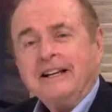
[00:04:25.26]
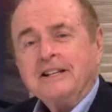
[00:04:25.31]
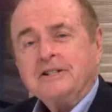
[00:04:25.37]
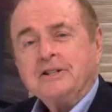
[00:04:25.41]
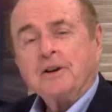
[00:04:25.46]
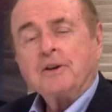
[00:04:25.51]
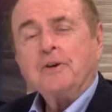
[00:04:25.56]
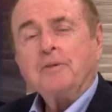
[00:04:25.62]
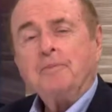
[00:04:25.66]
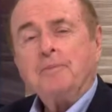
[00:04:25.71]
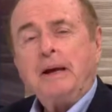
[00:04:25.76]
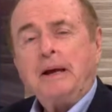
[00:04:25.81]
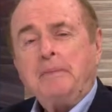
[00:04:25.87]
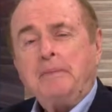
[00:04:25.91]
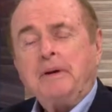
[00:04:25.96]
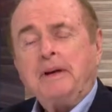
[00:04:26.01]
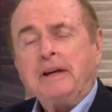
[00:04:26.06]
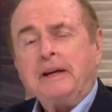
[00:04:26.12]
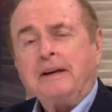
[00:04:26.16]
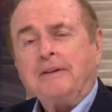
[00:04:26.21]
So
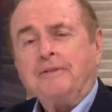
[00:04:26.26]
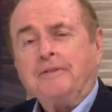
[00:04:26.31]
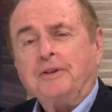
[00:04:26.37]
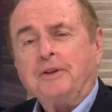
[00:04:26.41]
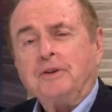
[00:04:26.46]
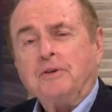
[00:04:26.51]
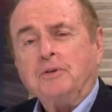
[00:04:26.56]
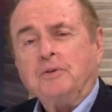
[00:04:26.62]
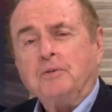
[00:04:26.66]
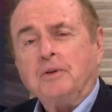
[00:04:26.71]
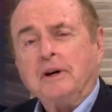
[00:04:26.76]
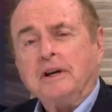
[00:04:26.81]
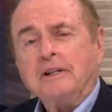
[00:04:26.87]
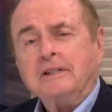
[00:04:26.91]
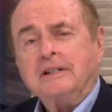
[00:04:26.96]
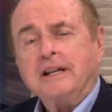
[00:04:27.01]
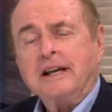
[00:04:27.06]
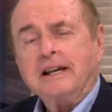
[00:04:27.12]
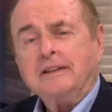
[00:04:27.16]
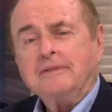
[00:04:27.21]
maybe if you uh,
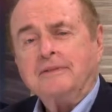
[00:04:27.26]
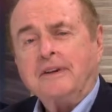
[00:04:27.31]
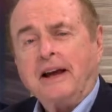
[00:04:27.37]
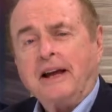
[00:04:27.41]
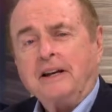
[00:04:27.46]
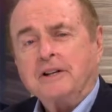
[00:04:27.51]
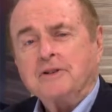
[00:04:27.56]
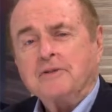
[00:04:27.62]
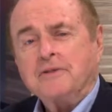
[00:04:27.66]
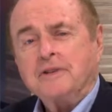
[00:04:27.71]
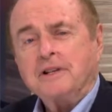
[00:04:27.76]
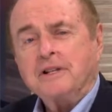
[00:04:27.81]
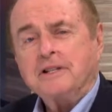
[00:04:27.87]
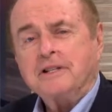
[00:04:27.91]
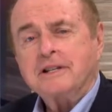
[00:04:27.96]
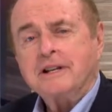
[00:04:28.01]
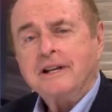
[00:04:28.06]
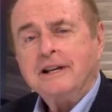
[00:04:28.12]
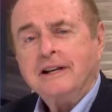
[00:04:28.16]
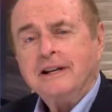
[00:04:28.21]
take advantage of
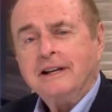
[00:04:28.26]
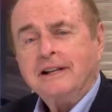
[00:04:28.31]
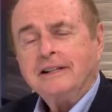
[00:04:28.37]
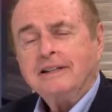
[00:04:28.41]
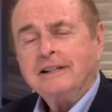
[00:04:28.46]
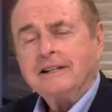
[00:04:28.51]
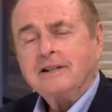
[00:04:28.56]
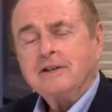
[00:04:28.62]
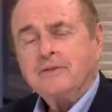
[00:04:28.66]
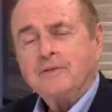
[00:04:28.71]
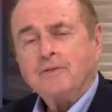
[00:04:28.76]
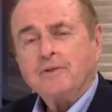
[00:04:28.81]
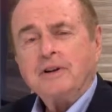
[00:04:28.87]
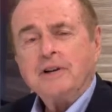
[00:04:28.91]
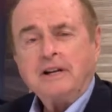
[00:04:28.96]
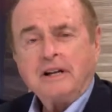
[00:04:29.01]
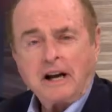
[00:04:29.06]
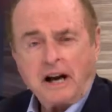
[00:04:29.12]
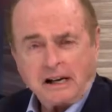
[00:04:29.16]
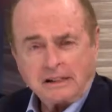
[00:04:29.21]
this, this
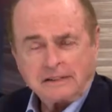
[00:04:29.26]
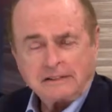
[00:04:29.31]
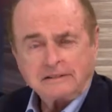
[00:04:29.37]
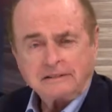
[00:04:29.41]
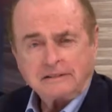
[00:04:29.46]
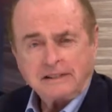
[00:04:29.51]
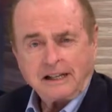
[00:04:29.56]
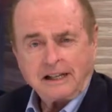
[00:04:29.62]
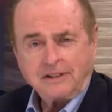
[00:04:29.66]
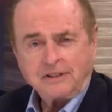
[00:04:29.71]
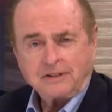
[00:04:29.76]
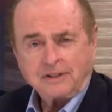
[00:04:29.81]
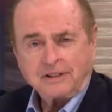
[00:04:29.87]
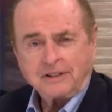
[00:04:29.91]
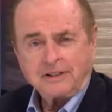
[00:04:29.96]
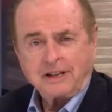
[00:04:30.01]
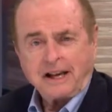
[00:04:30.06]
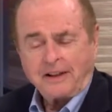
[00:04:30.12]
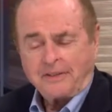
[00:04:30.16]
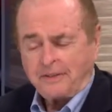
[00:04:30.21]
free
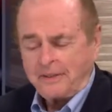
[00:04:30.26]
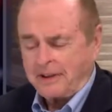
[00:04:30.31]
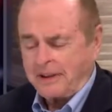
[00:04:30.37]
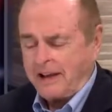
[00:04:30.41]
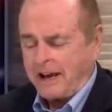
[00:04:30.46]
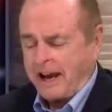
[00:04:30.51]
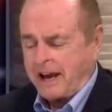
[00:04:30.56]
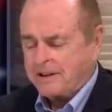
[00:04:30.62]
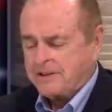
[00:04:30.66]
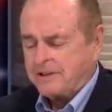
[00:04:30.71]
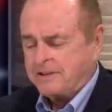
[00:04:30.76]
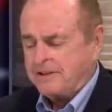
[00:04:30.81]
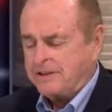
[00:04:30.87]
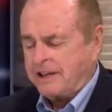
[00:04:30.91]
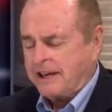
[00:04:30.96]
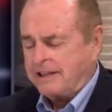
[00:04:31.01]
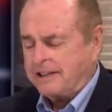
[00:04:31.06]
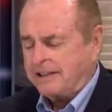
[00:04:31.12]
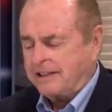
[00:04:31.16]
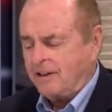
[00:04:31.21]
consultation at the Gasser
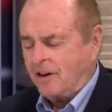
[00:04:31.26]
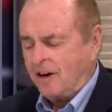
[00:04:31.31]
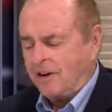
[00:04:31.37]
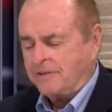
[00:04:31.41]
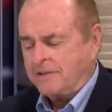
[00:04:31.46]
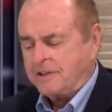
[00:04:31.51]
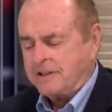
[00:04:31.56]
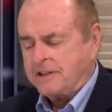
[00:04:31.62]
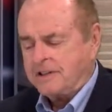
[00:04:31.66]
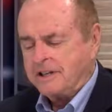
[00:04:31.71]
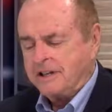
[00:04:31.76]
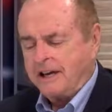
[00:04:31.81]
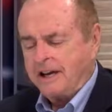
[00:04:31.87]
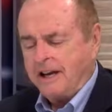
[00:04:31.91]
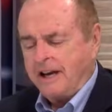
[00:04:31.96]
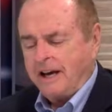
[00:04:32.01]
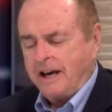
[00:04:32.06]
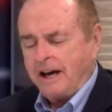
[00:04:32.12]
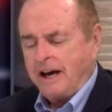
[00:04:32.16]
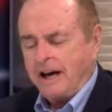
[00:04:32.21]
Dental Office,
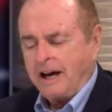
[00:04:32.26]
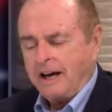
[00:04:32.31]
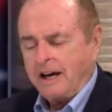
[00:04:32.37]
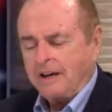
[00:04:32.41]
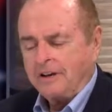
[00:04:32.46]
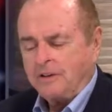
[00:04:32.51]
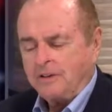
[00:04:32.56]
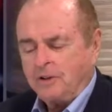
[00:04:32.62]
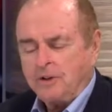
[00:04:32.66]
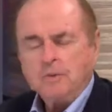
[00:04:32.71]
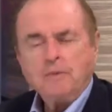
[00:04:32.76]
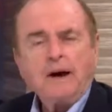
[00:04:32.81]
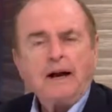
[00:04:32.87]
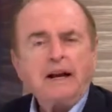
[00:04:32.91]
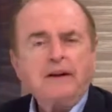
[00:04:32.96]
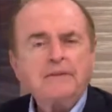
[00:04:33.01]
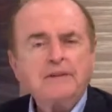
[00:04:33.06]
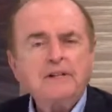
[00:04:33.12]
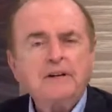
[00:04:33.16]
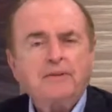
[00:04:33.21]
uh, you might
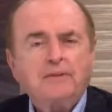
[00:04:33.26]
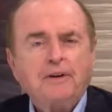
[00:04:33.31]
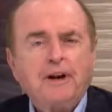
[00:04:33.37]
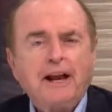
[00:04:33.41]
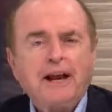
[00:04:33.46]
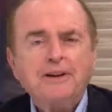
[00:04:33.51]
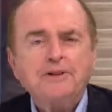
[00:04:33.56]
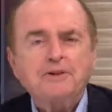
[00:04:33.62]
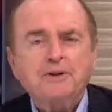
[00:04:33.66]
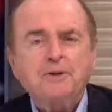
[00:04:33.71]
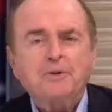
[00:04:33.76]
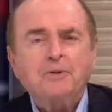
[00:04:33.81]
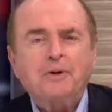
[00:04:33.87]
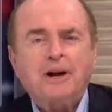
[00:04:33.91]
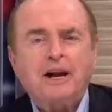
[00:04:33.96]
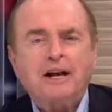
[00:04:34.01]
have a different answer when